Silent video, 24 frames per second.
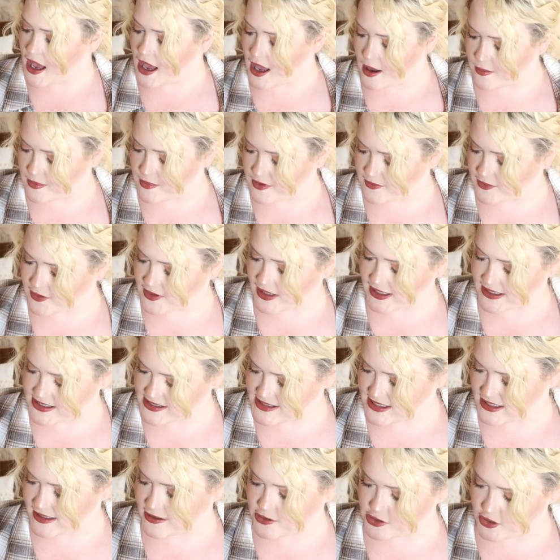If you like to
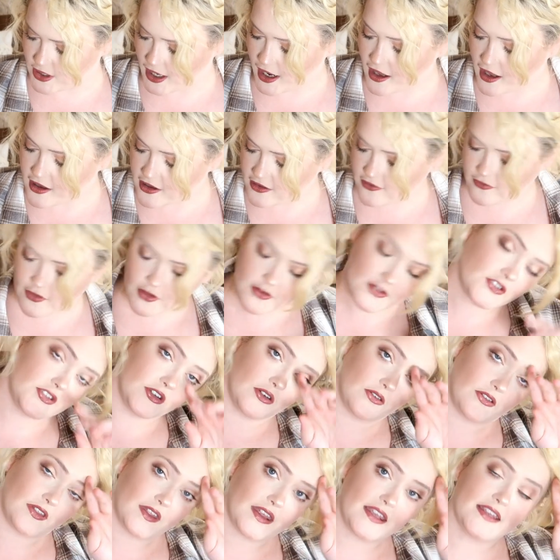see a try on of those
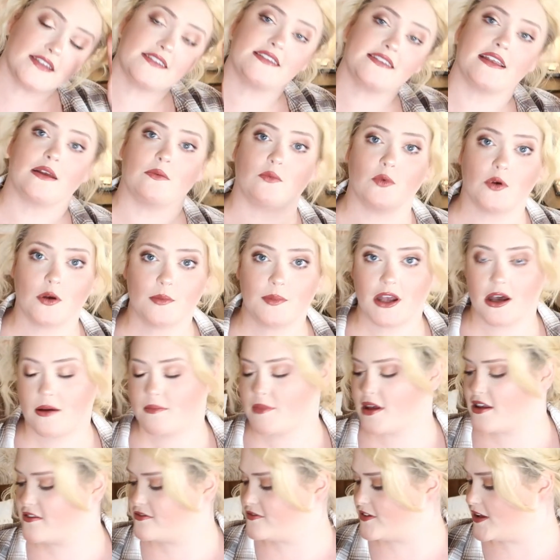two things, they will be on
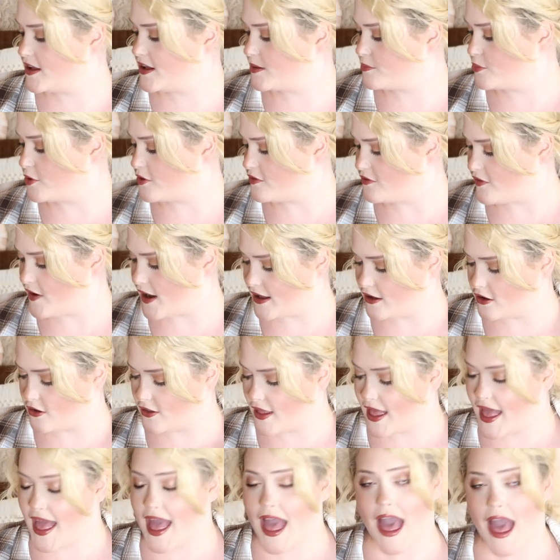my Fig
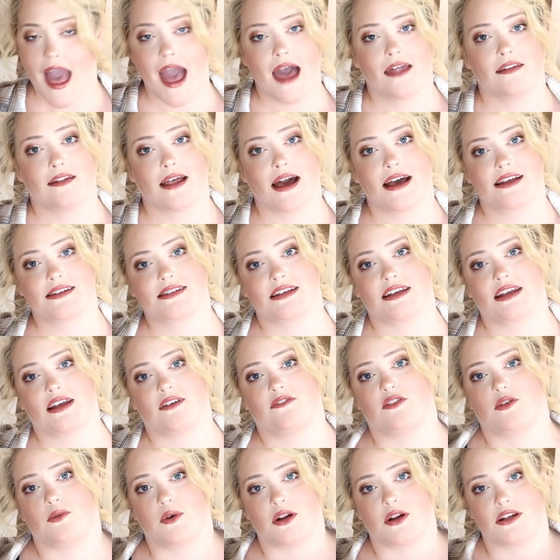profile. And lastly,
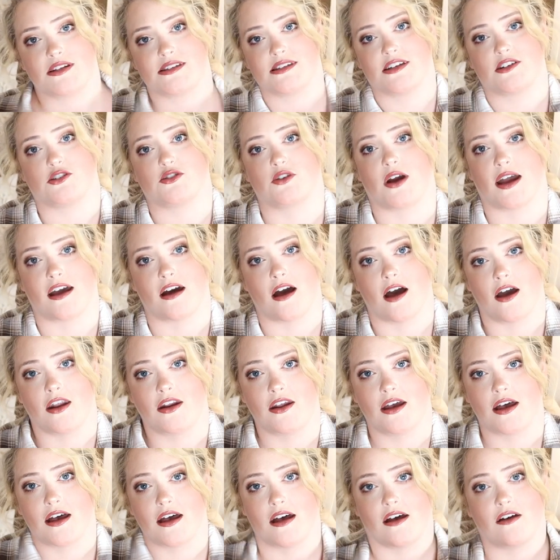if you want to see a try
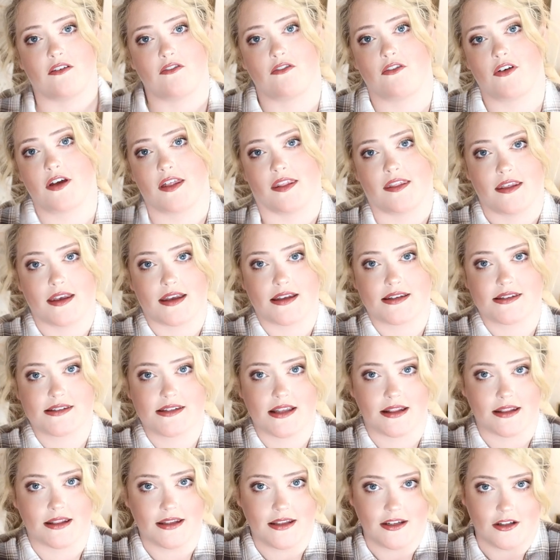on of this
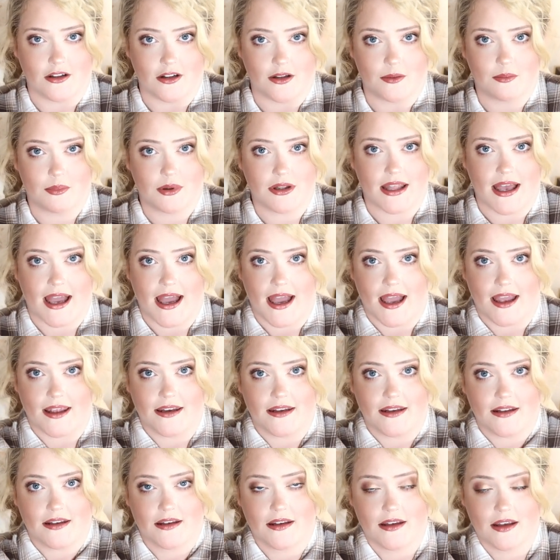little
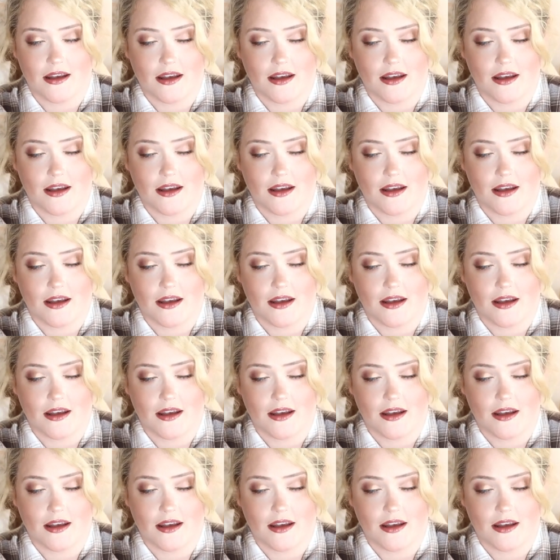plaid,